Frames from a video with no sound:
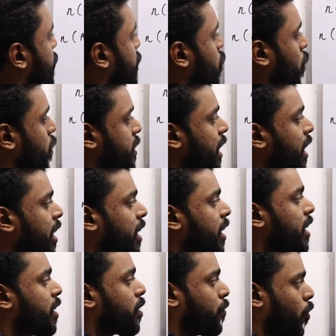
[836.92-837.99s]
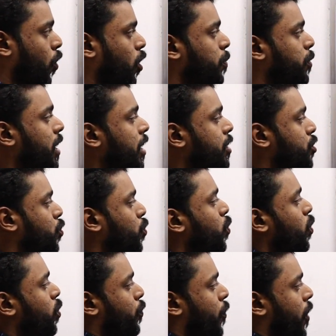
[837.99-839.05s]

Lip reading: we know the formula to